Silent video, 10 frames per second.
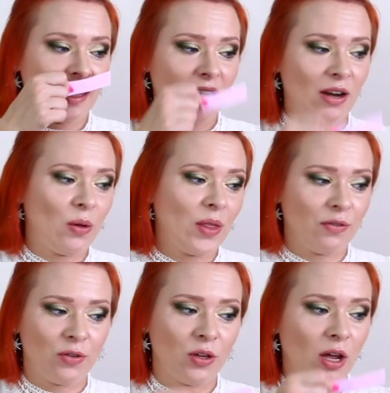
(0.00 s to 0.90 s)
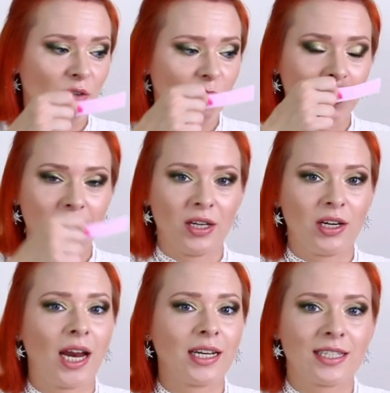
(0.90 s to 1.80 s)
I know that for a lot of people in the
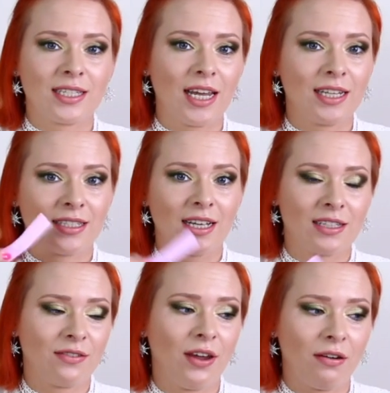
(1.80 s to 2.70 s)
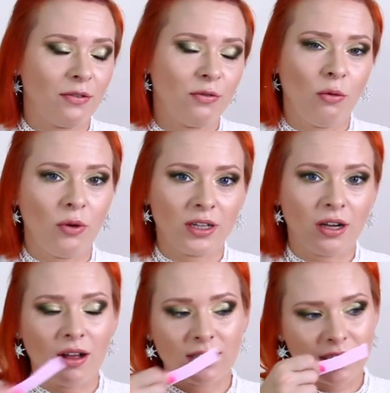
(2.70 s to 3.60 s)
United States, that's a very foreign
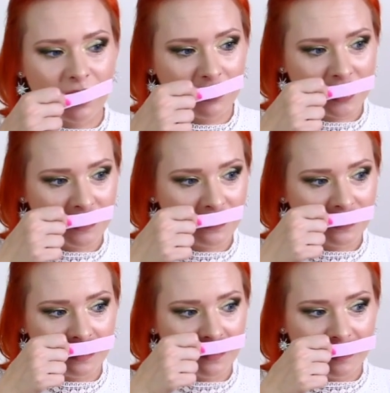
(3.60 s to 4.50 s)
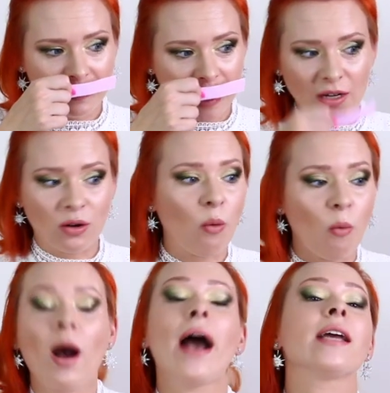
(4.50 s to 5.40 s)
concept. I don't know
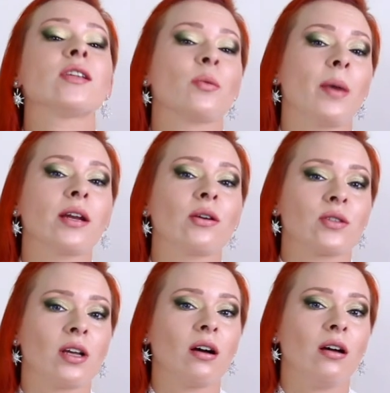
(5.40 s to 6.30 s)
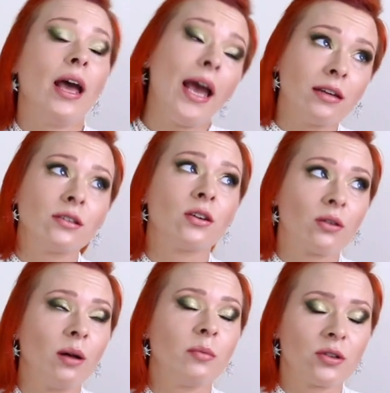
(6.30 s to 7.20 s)
why tomatoes and
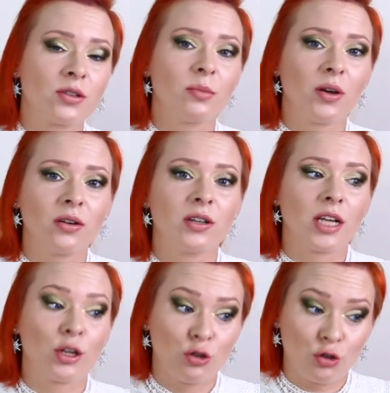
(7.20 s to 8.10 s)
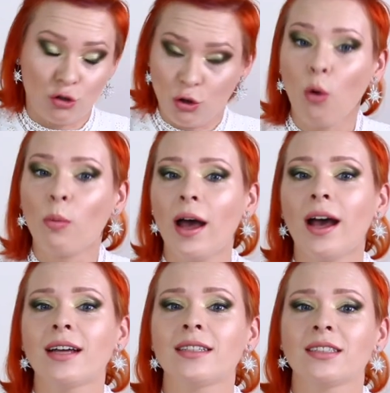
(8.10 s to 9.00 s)
cucumbers, to be honest, are so
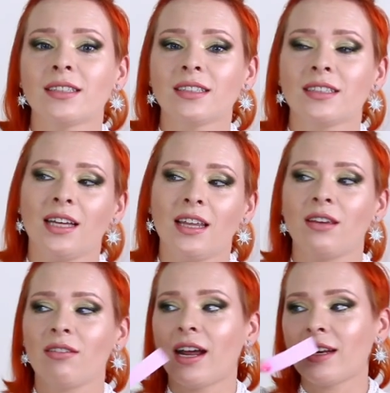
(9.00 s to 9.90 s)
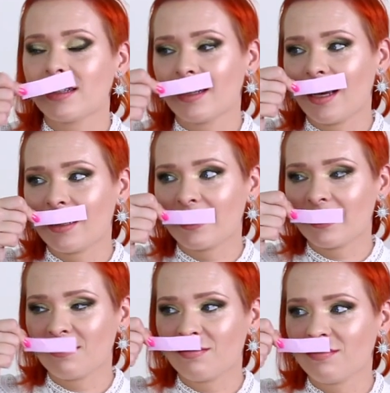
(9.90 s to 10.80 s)
bad in the United States.